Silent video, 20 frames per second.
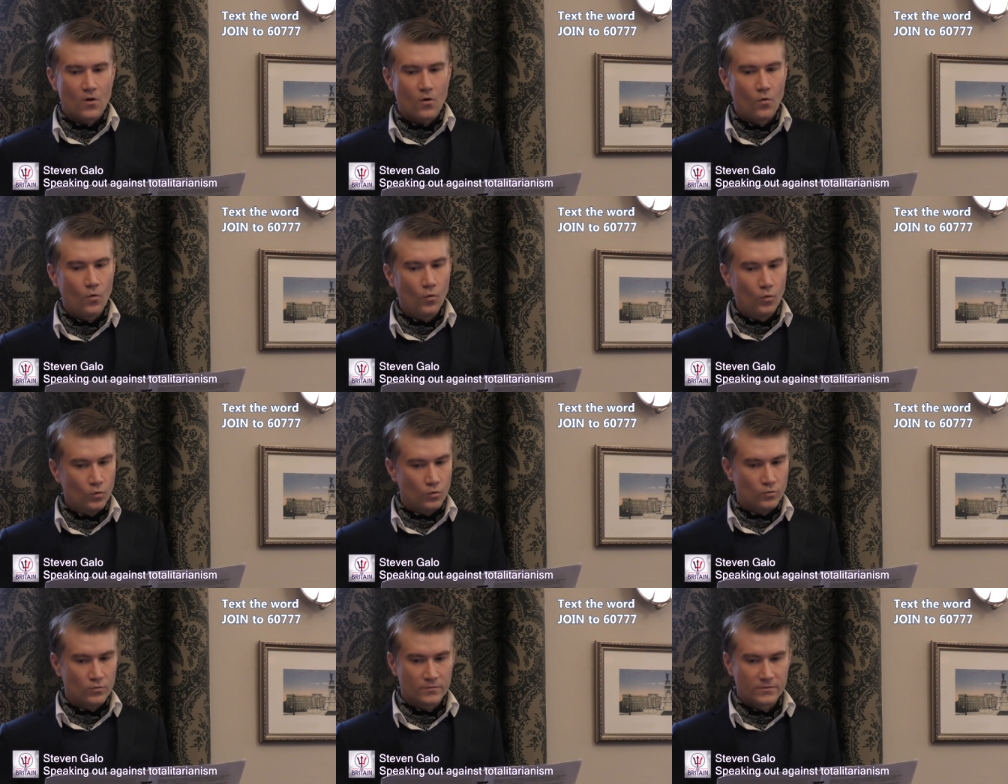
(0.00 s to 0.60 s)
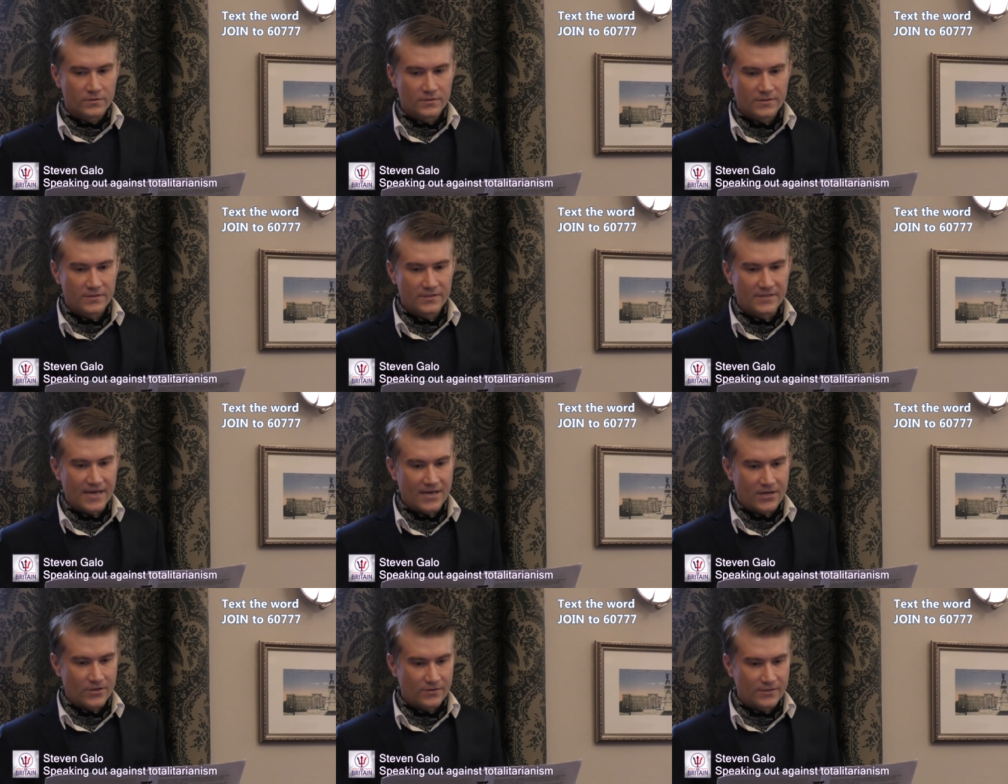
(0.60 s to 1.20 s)
All
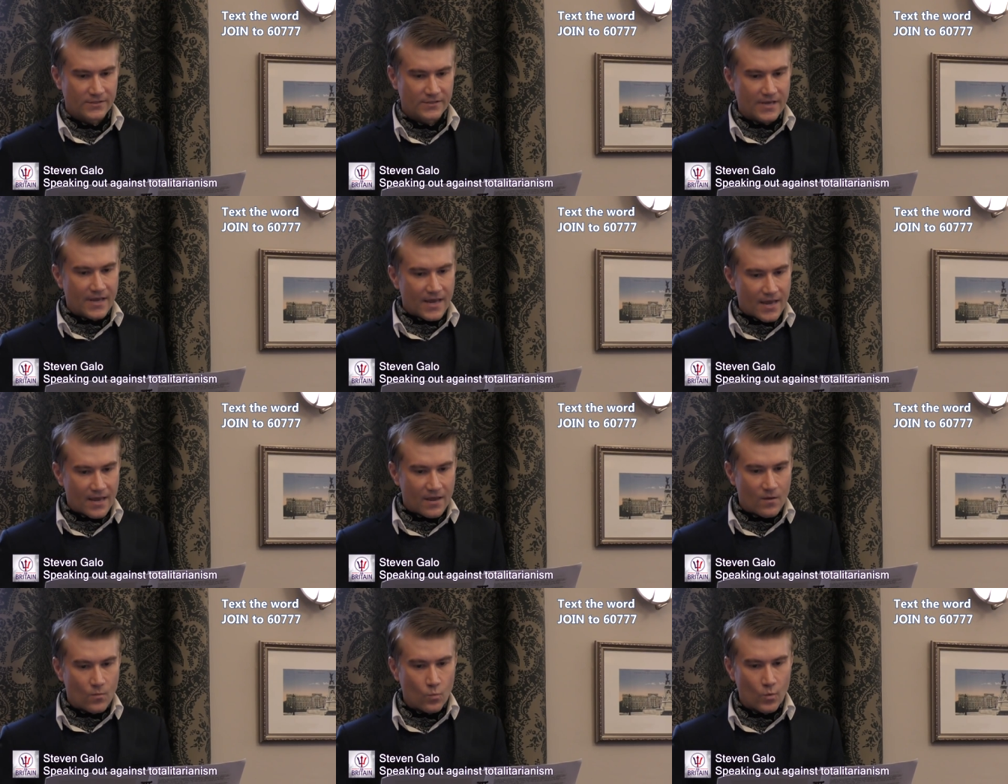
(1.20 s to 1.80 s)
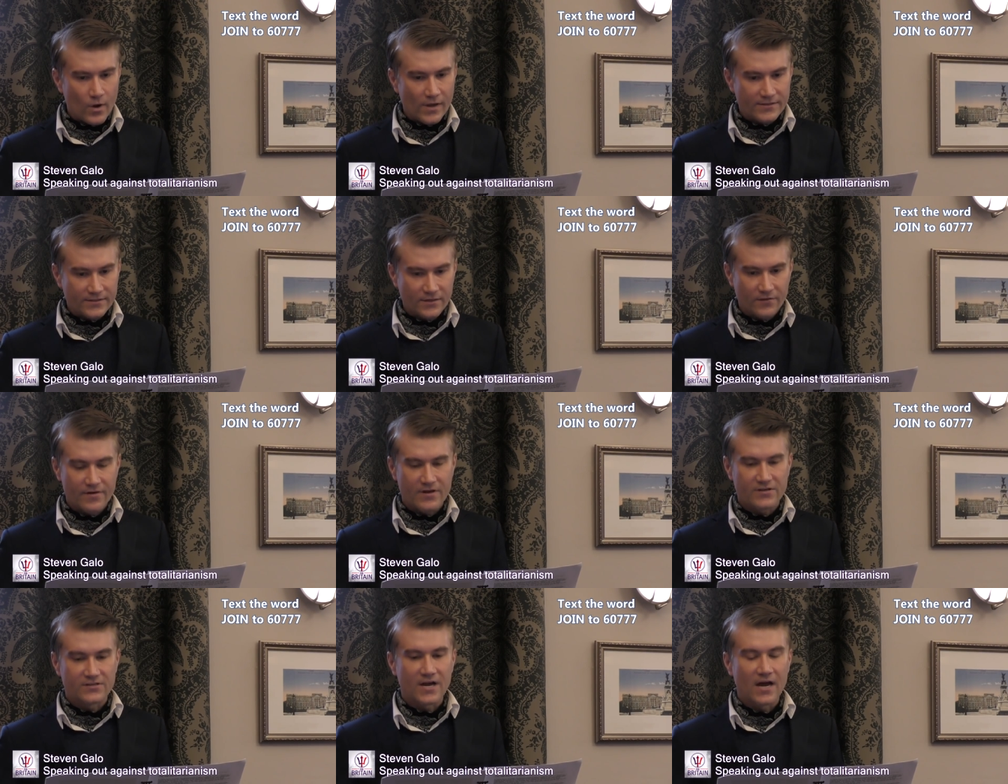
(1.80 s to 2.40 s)
they could see were
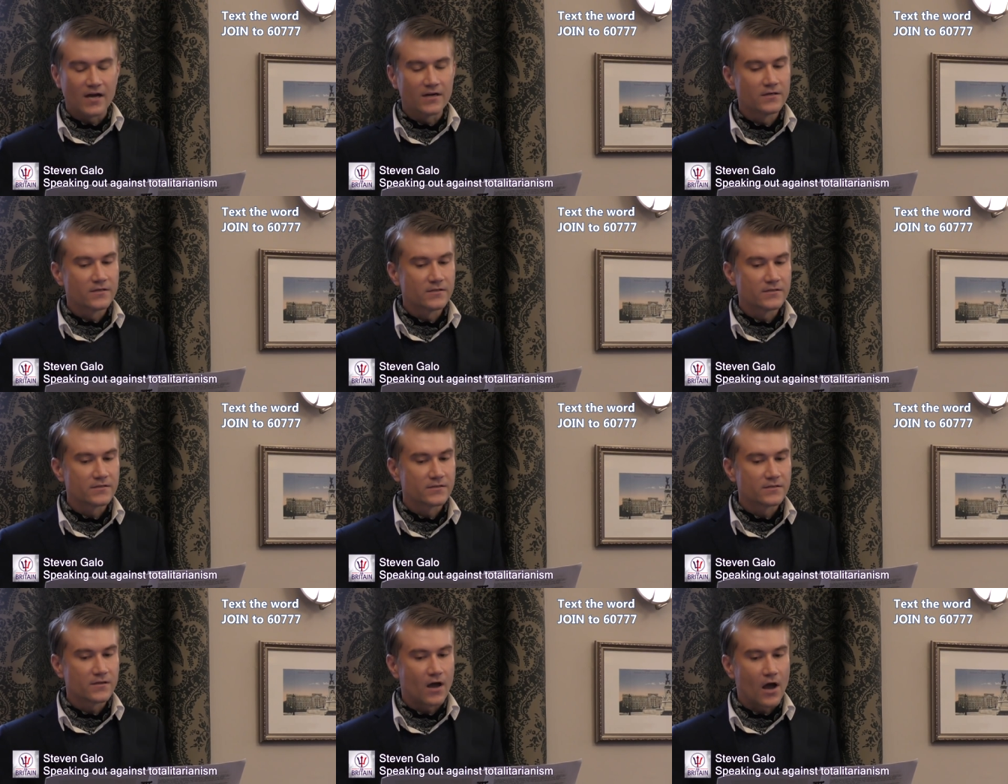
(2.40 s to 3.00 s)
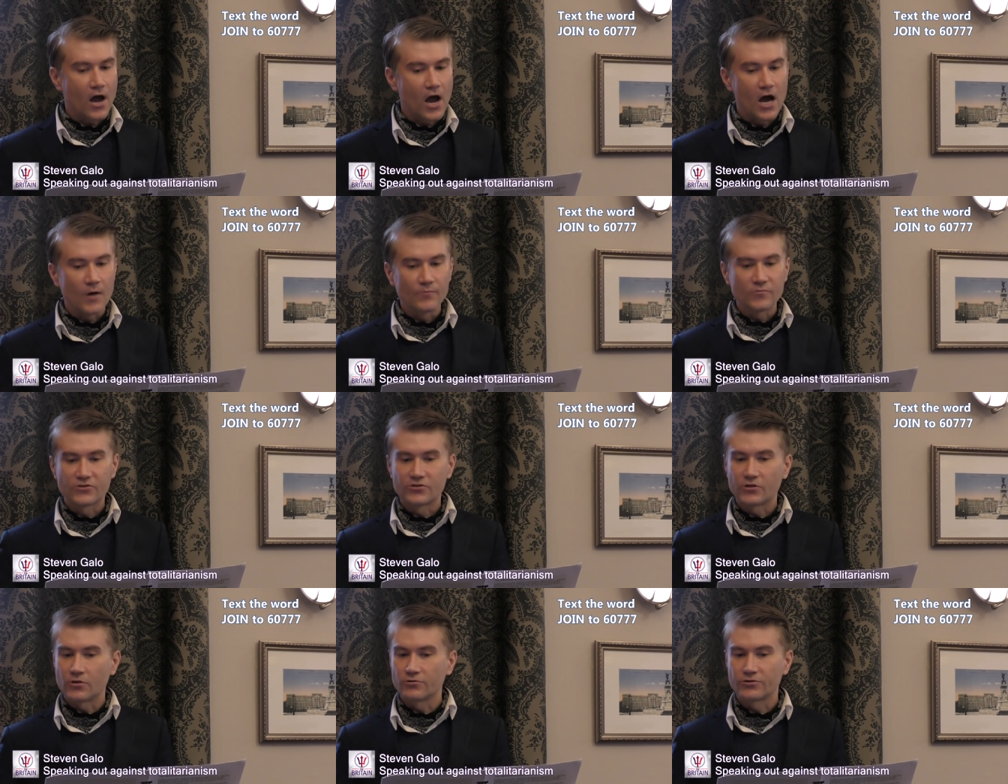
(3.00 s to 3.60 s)
Soviet tanks,
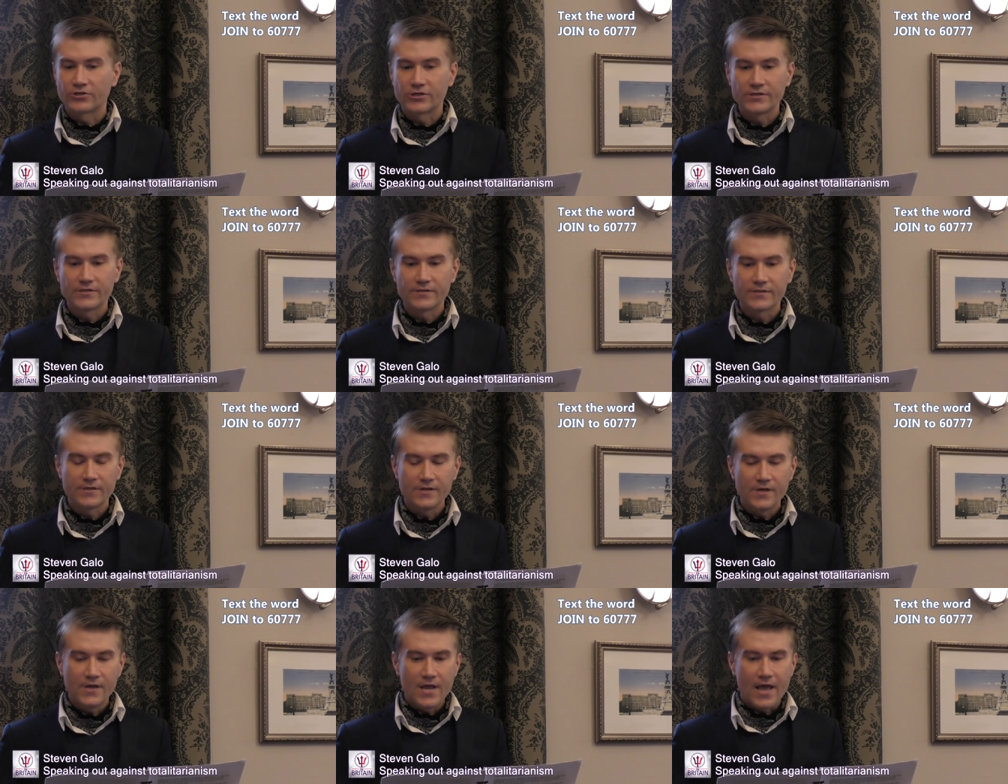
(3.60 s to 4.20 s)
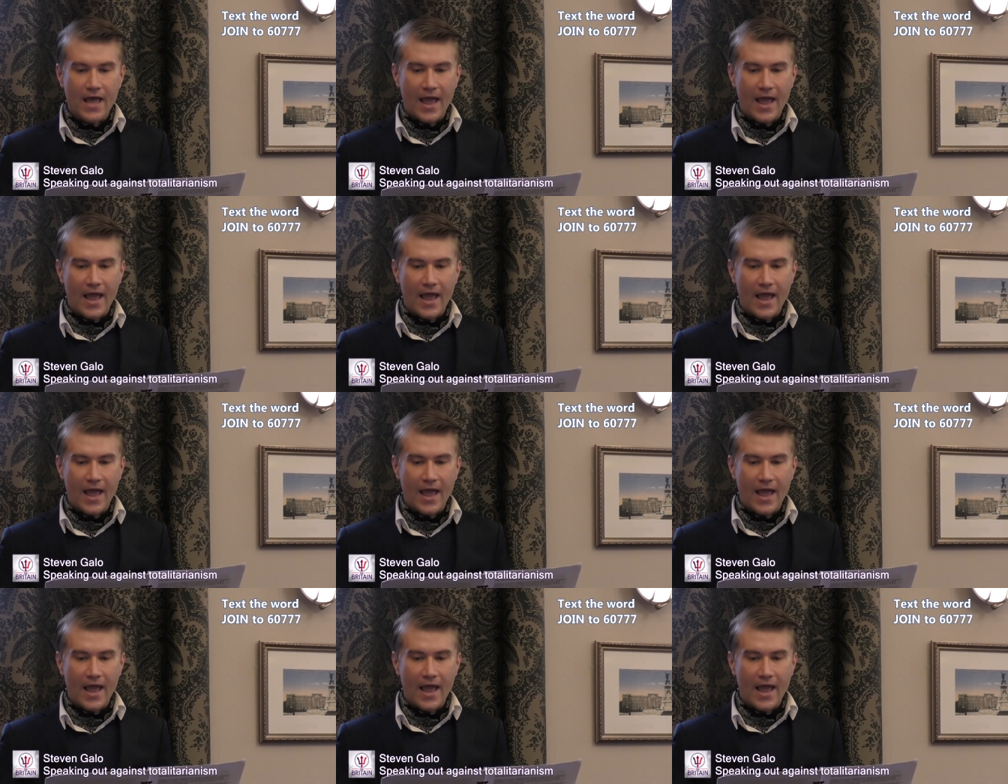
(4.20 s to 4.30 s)
armed soldiers,